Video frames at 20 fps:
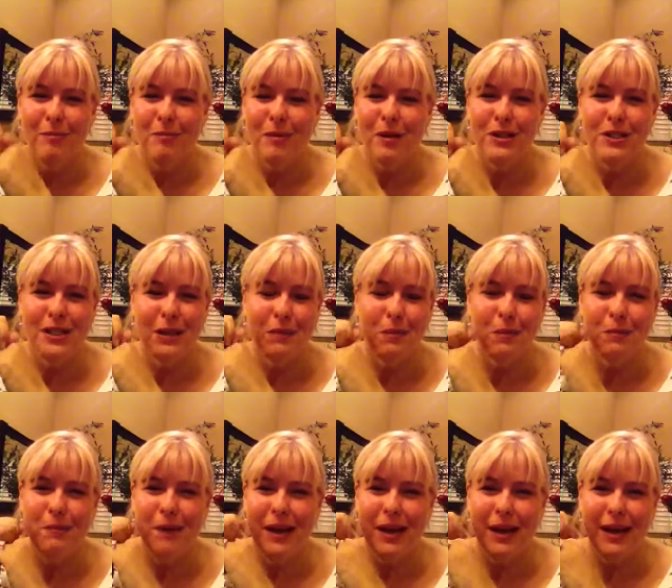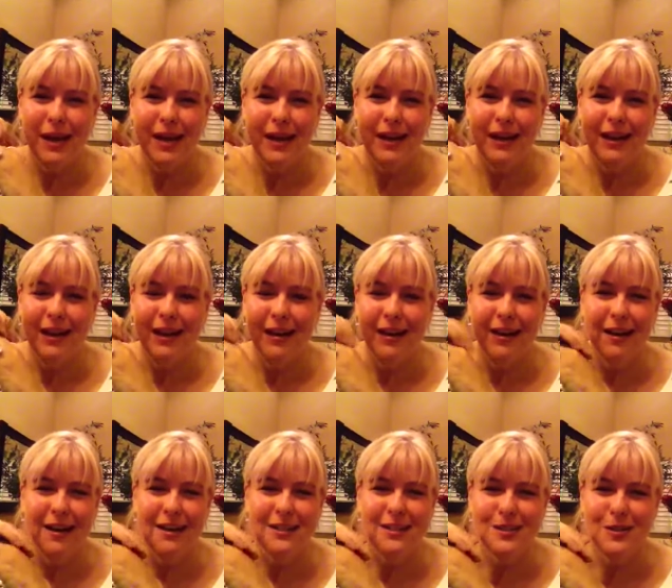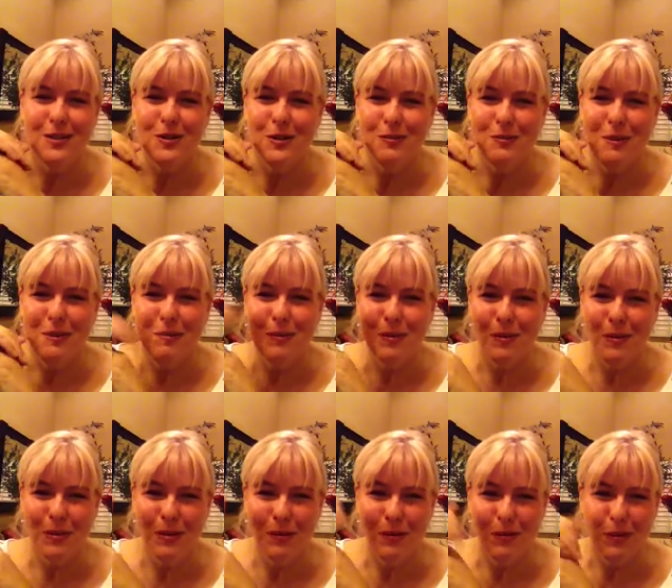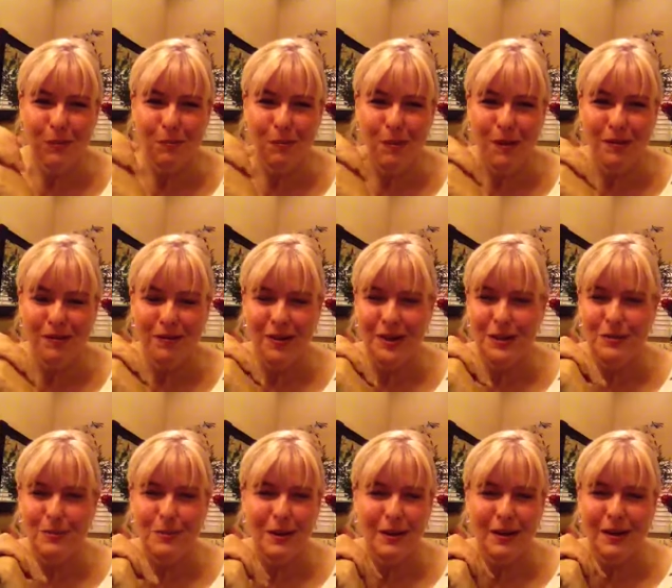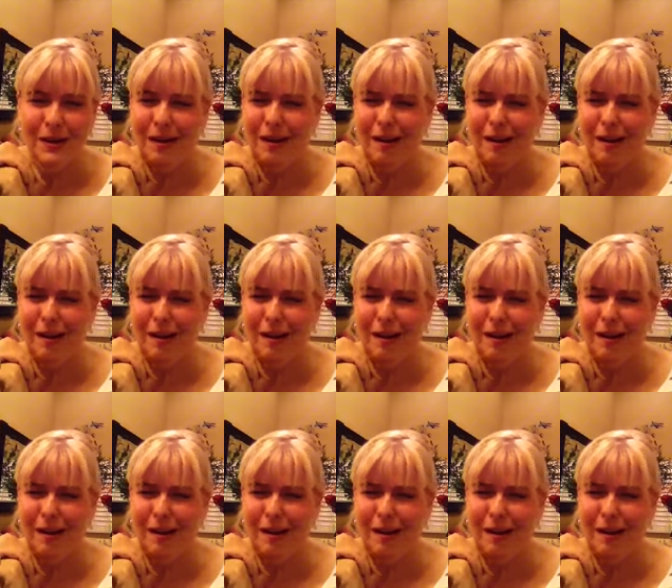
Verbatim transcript: March, April, May uh, surgery people, the group on Facebook,